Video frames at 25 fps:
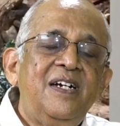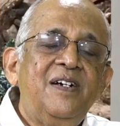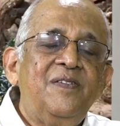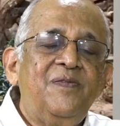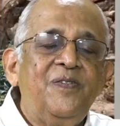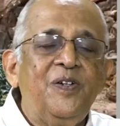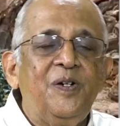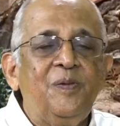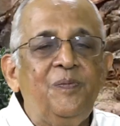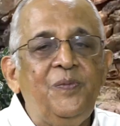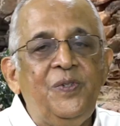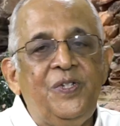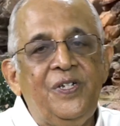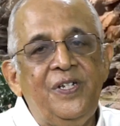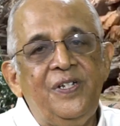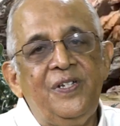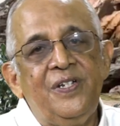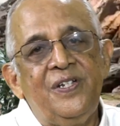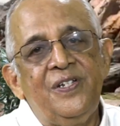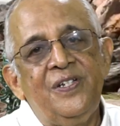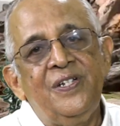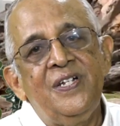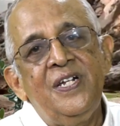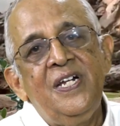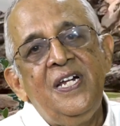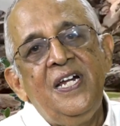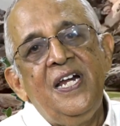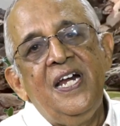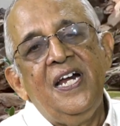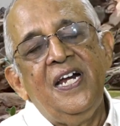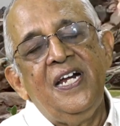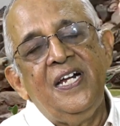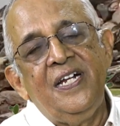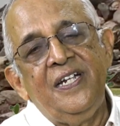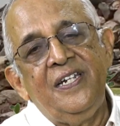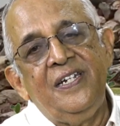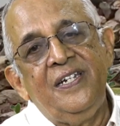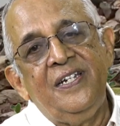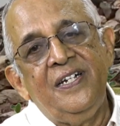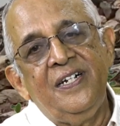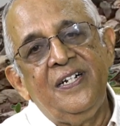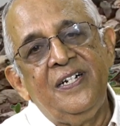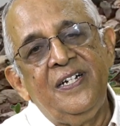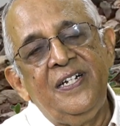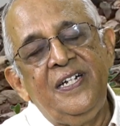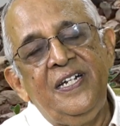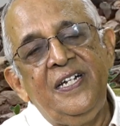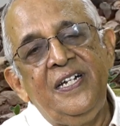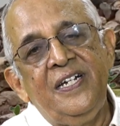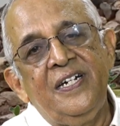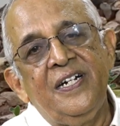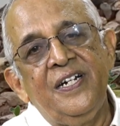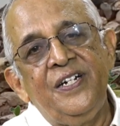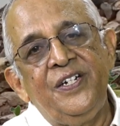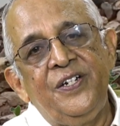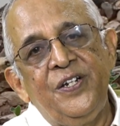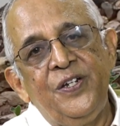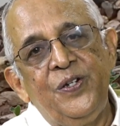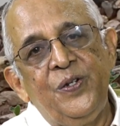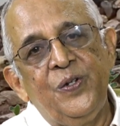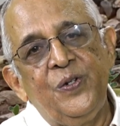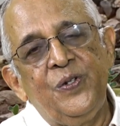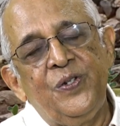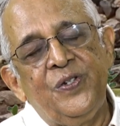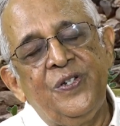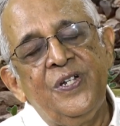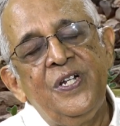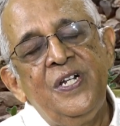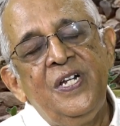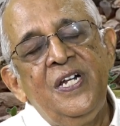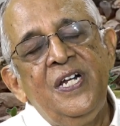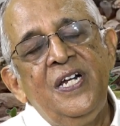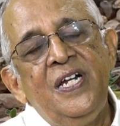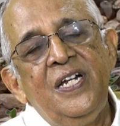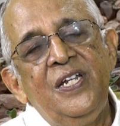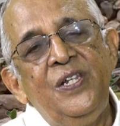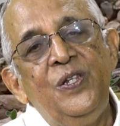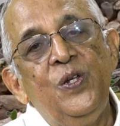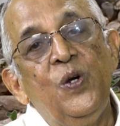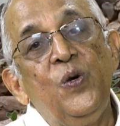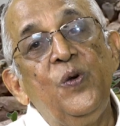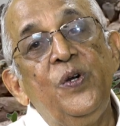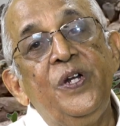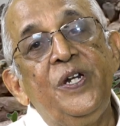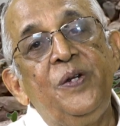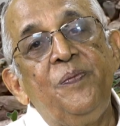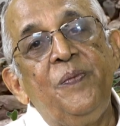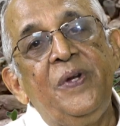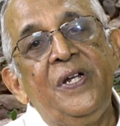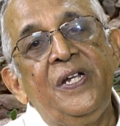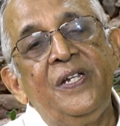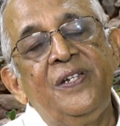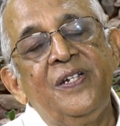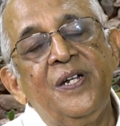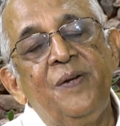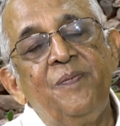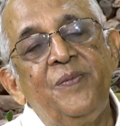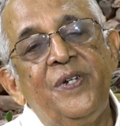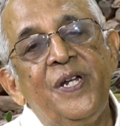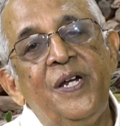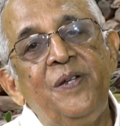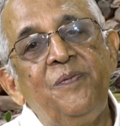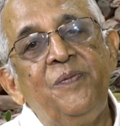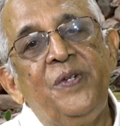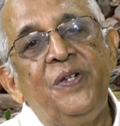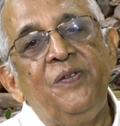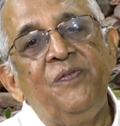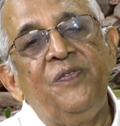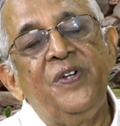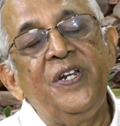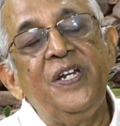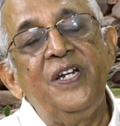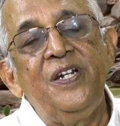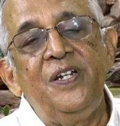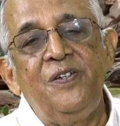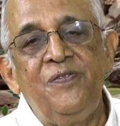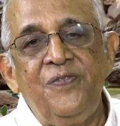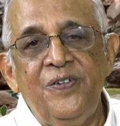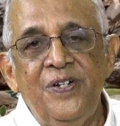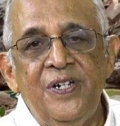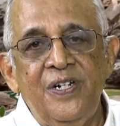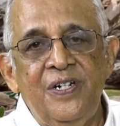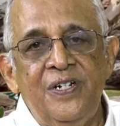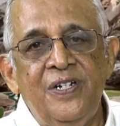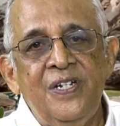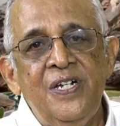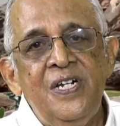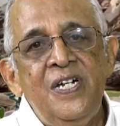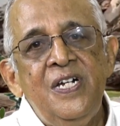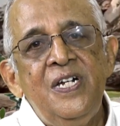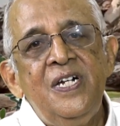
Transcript: from Jesus, and he continues, though it may sometimes be very difficult,